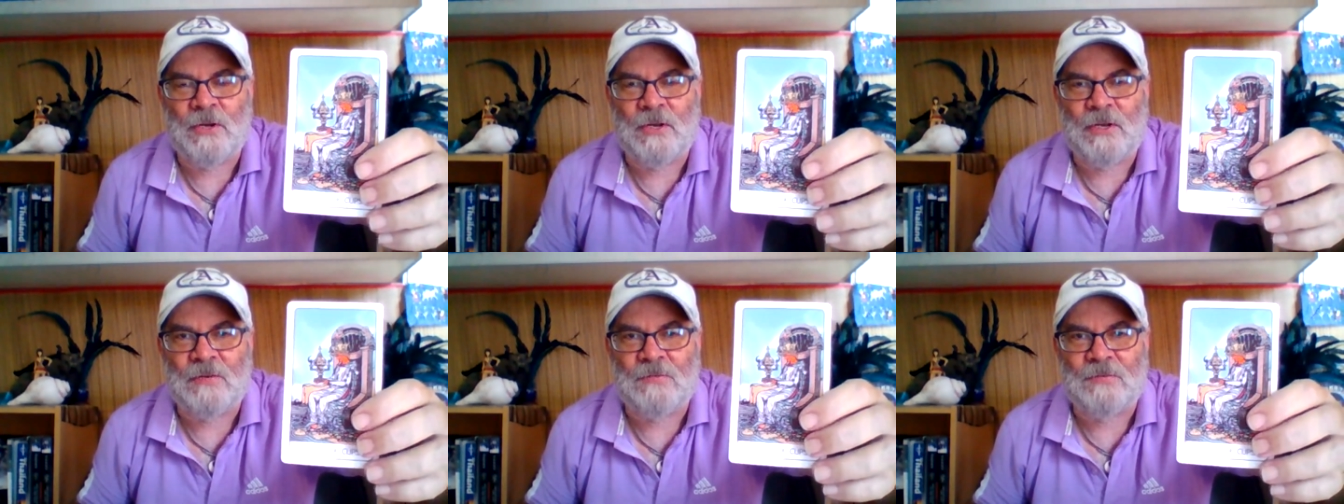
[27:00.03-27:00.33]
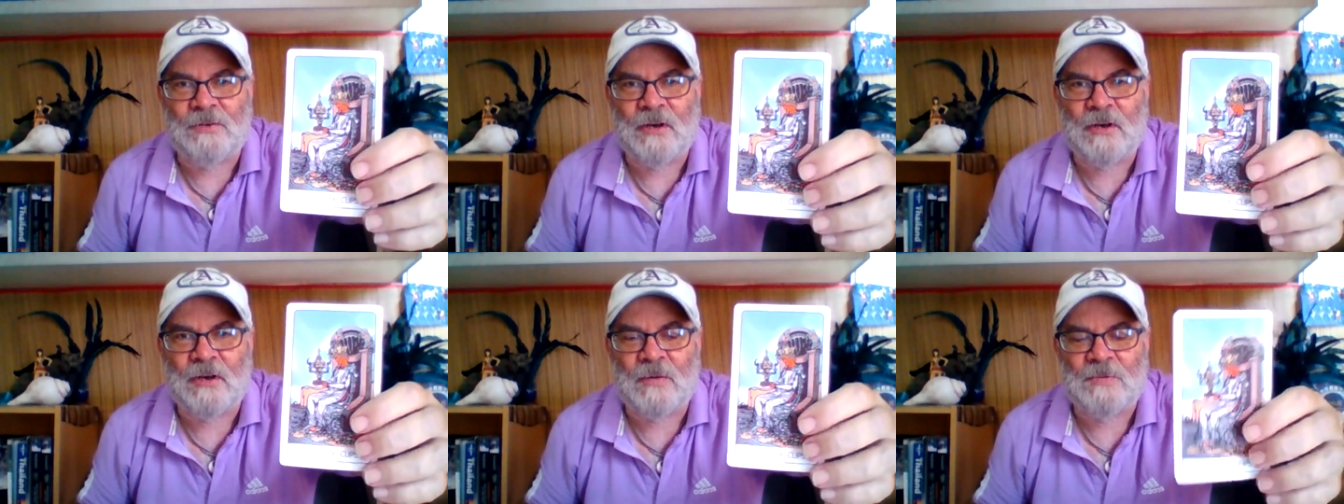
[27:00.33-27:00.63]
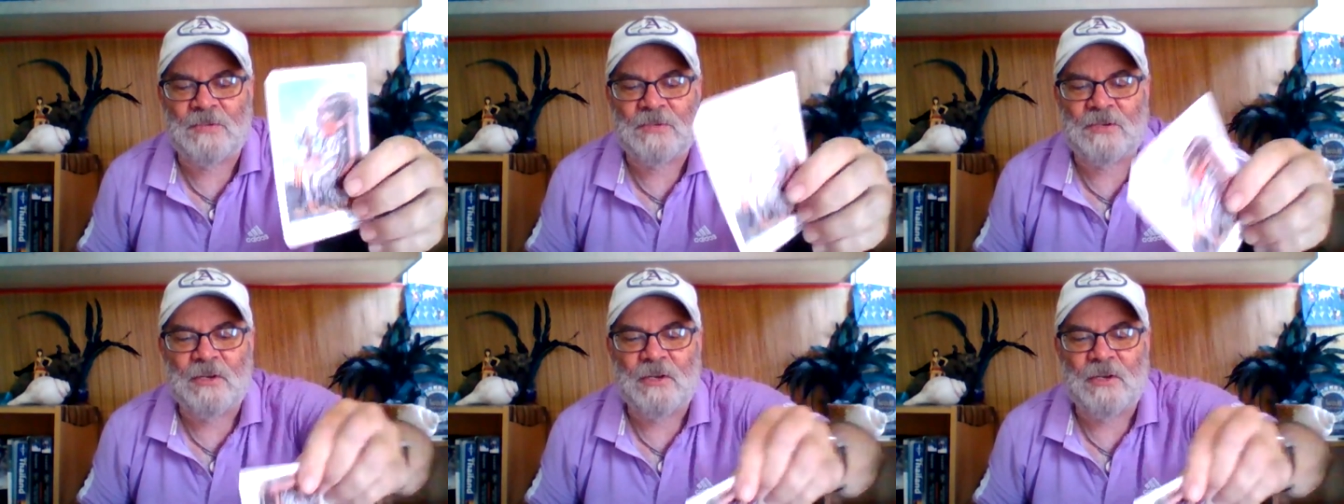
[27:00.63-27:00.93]
queen of
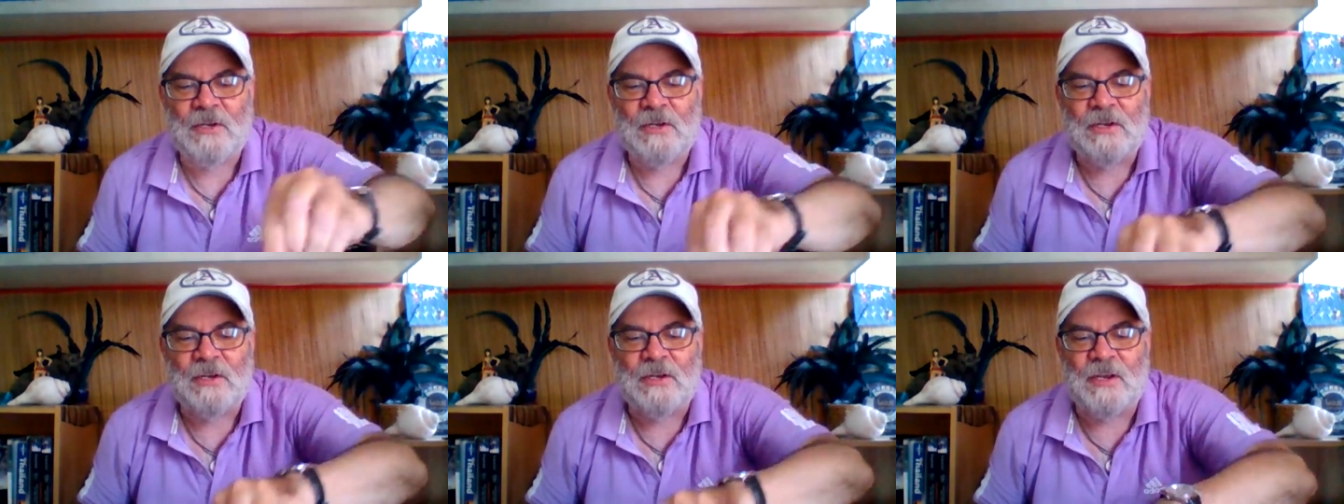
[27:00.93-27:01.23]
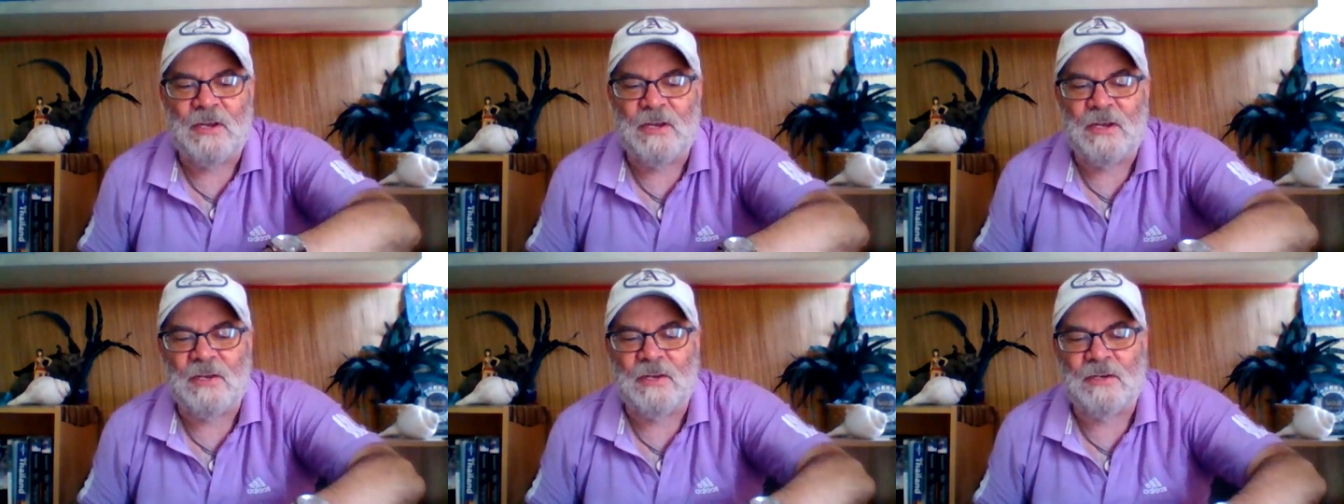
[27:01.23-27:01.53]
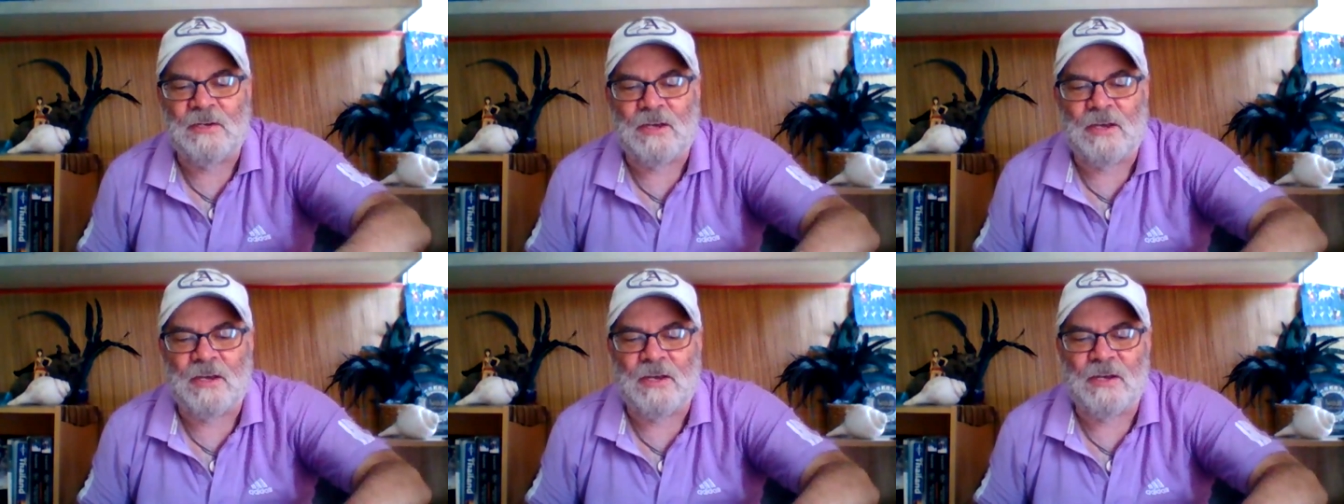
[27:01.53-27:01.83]
cups
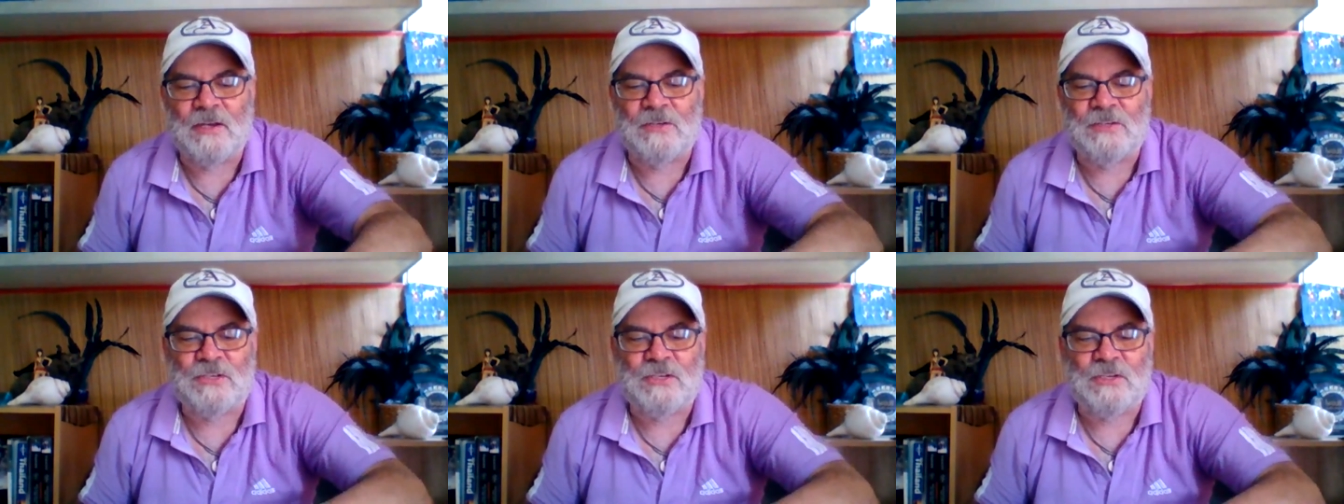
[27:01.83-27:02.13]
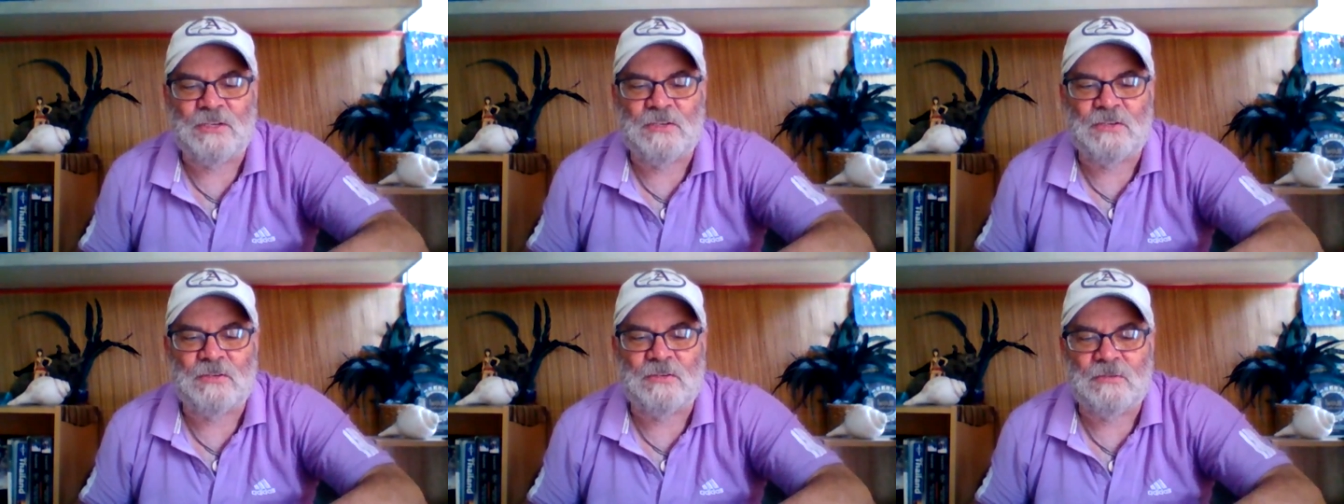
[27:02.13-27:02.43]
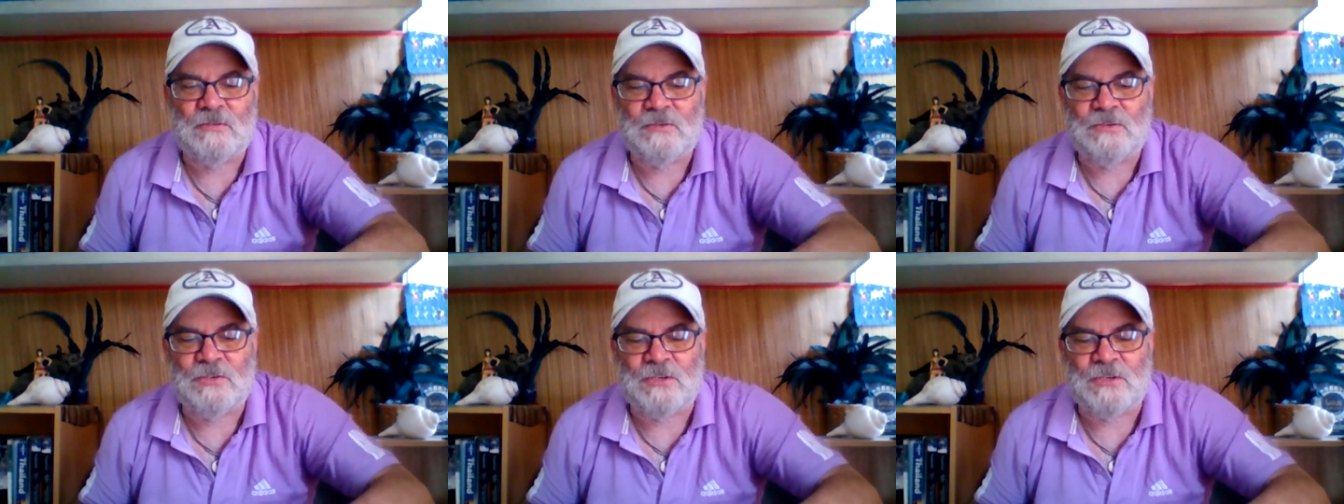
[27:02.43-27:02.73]
and uh, she's